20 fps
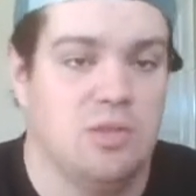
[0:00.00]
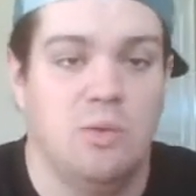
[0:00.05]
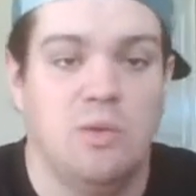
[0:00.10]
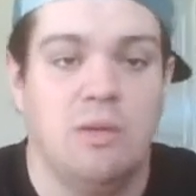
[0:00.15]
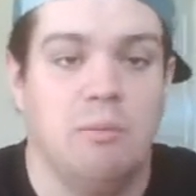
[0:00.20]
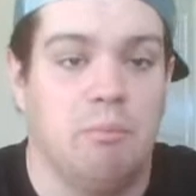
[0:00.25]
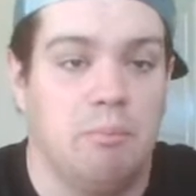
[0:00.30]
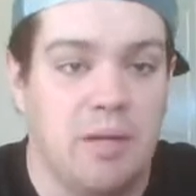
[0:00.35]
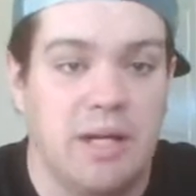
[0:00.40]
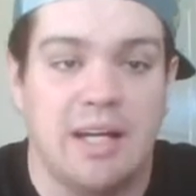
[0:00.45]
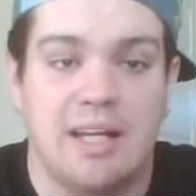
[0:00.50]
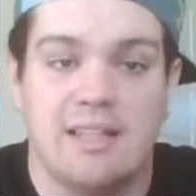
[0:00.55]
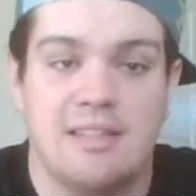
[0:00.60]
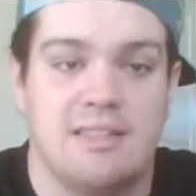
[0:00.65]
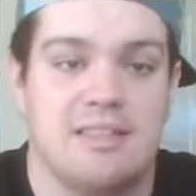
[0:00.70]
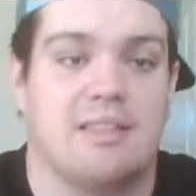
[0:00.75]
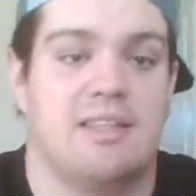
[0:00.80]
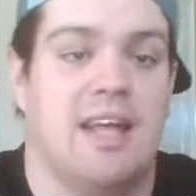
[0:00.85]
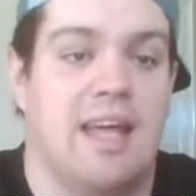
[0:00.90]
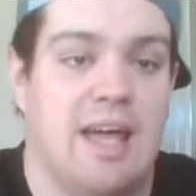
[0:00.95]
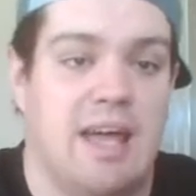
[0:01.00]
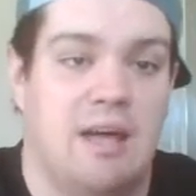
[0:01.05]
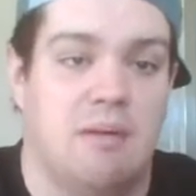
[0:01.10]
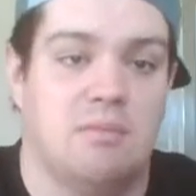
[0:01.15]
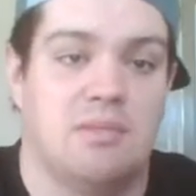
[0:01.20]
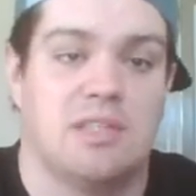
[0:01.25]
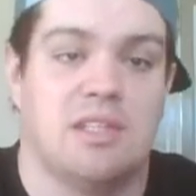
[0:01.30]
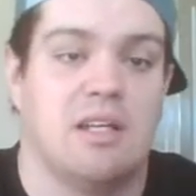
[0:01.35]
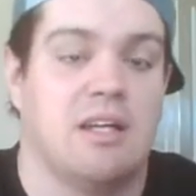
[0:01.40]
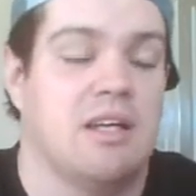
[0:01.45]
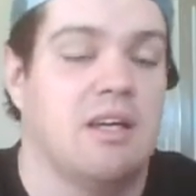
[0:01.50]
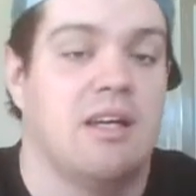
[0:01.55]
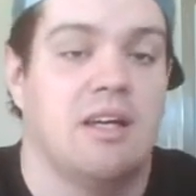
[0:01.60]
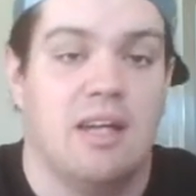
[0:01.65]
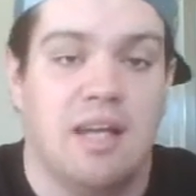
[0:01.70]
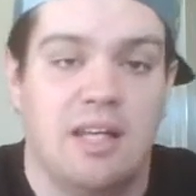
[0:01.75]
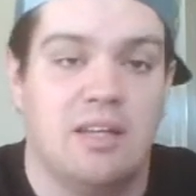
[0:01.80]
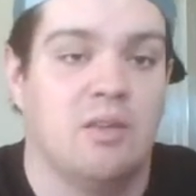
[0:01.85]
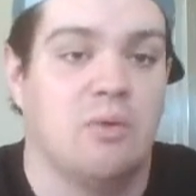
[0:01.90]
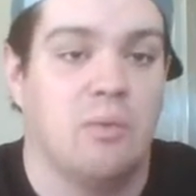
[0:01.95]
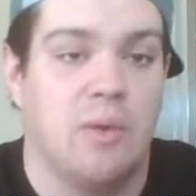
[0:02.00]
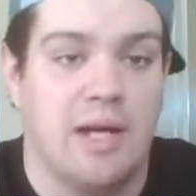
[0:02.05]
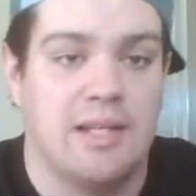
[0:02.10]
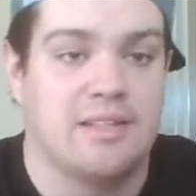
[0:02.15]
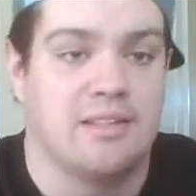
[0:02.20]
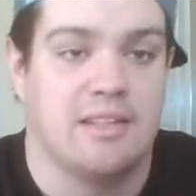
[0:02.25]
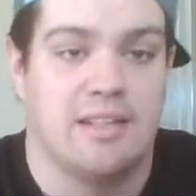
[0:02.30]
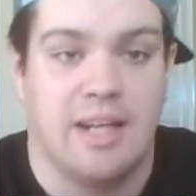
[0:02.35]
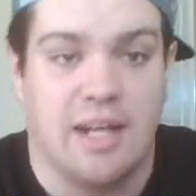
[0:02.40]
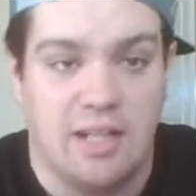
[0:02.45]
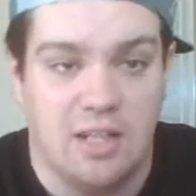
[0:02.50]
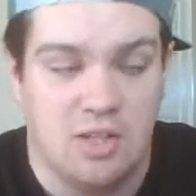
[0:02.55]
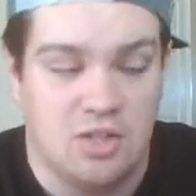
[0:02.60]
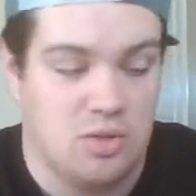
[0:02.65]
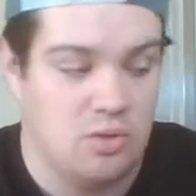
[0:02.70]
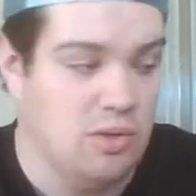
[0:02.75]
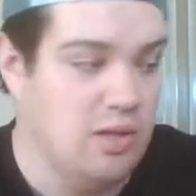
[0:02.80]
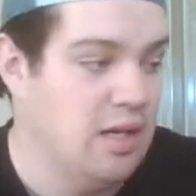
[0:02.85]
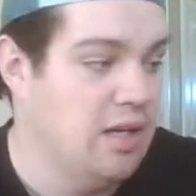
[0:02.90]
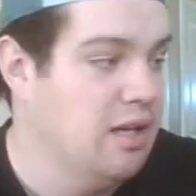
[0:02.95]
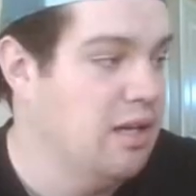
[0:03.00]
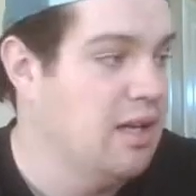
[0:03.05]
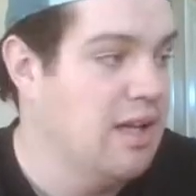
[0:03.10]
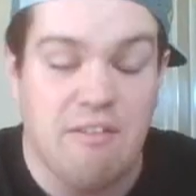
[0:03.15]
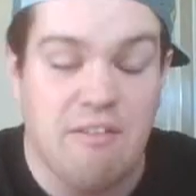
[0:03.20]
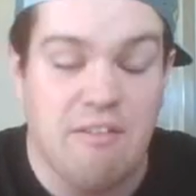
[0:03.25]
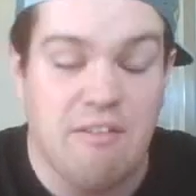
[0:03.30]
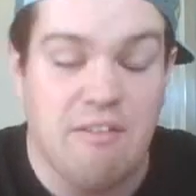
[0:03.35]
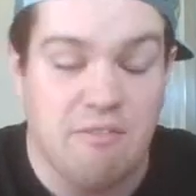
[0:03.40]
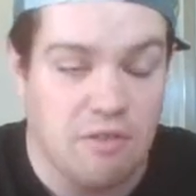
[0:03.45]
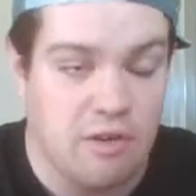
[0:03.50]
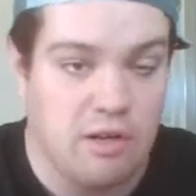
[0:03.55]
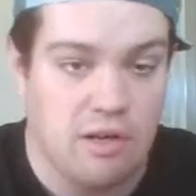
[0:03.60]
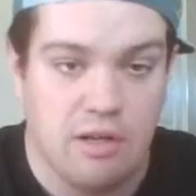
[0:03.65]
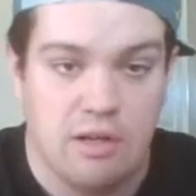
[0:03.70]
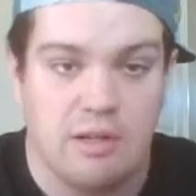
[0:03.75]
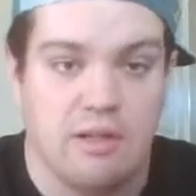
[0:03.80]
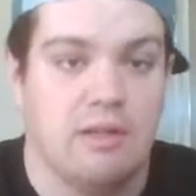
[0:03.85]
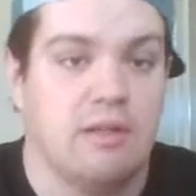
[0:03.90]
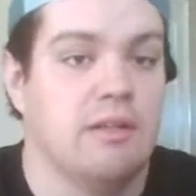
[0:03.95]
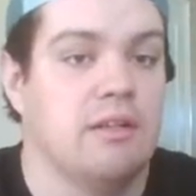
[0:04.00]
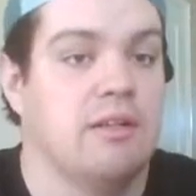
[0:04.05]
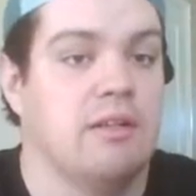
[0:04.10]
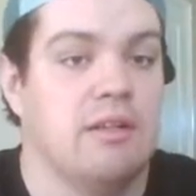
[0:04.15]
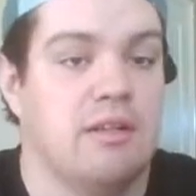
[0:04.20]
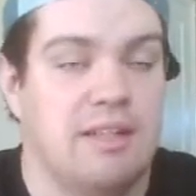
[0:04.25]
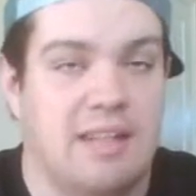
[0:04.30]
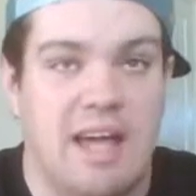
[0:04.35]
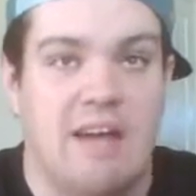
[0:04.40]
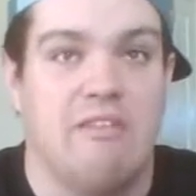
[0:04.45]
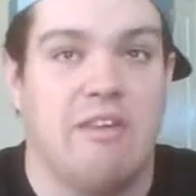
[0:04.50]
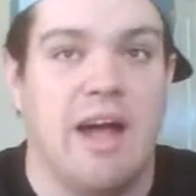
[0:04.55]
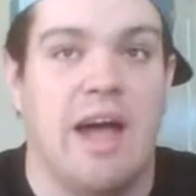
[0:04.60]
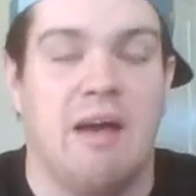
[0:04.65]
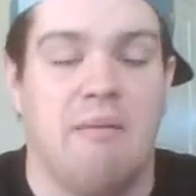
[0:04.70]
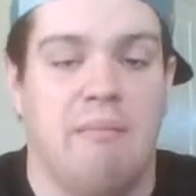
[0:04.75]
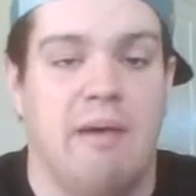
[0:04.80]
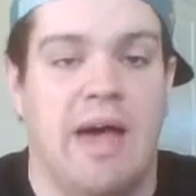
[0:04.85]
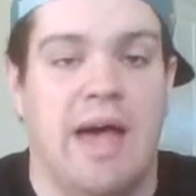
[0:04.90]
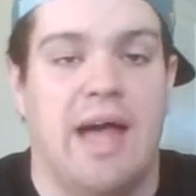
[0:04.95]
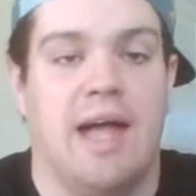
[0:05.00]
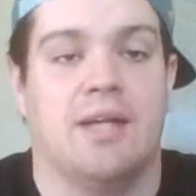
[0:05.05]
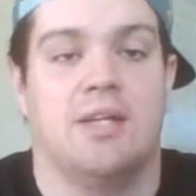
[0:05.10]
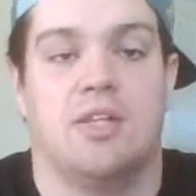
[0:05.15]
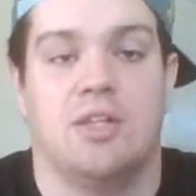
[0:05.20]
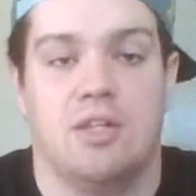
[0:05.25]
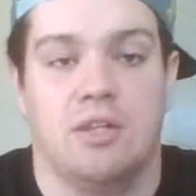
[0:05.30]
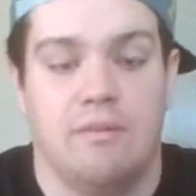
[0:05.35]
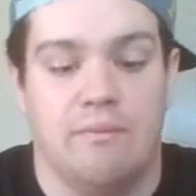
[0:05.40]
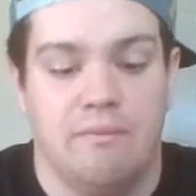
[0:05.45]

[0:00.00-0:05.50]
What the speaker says: Two of the biggest names in the wrestling industry ever. Never had a match.